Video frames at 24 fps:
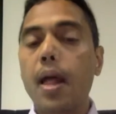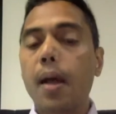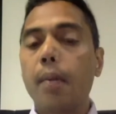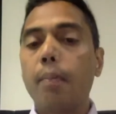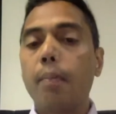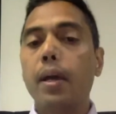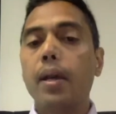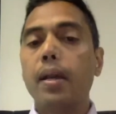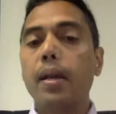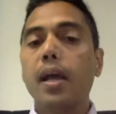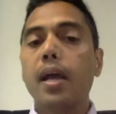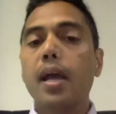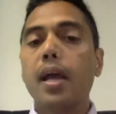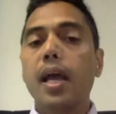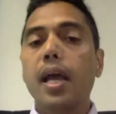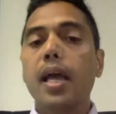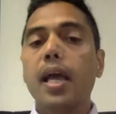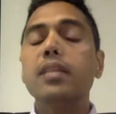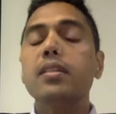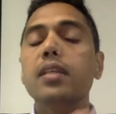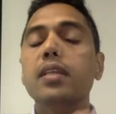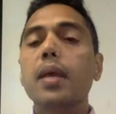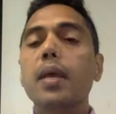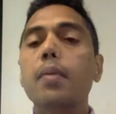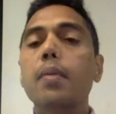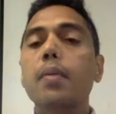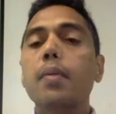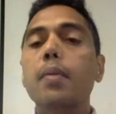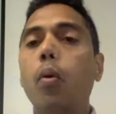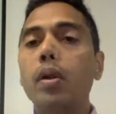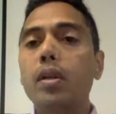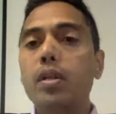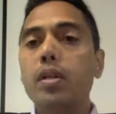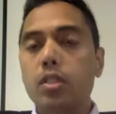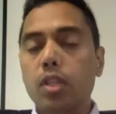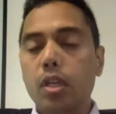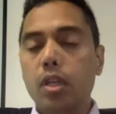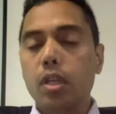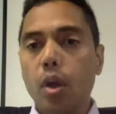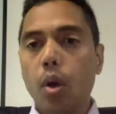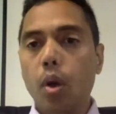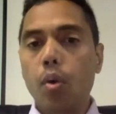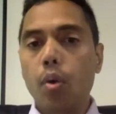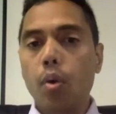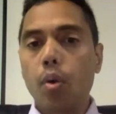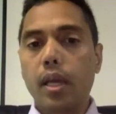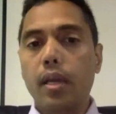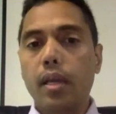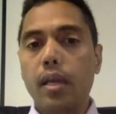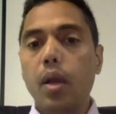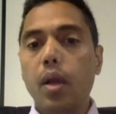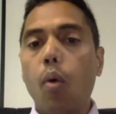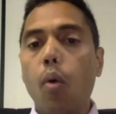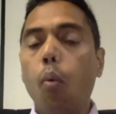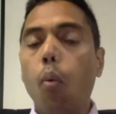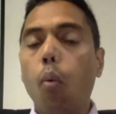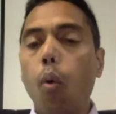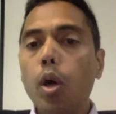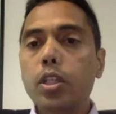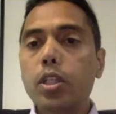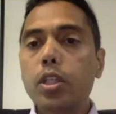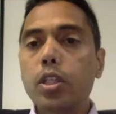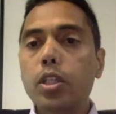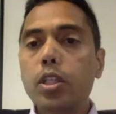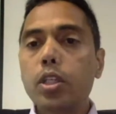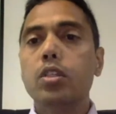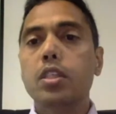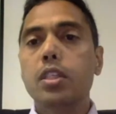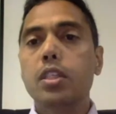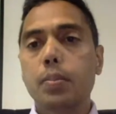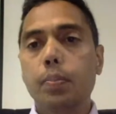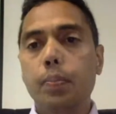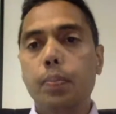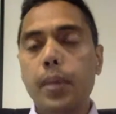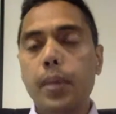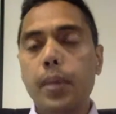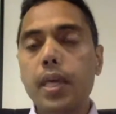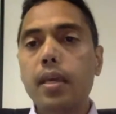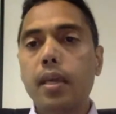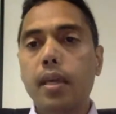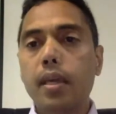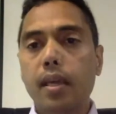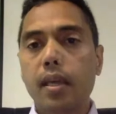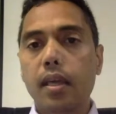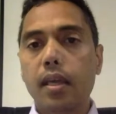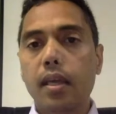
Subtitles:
But it's important to know that what you speak